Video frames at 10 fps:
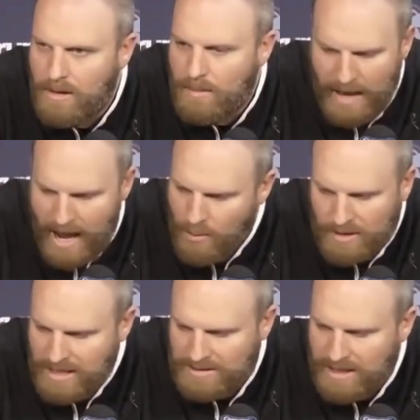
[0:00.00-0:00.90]
But I don't
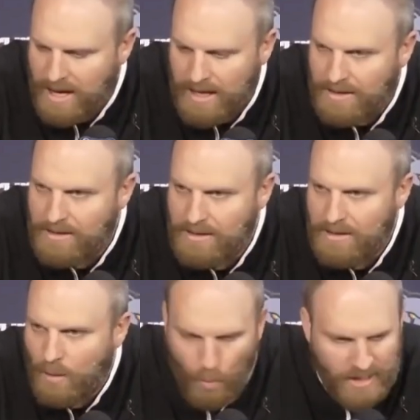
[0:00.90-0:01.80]
get tonight
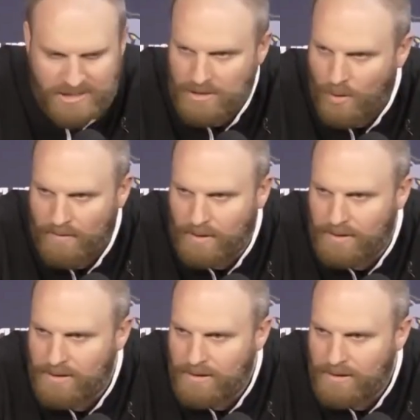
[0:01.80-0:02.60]
whatsoever.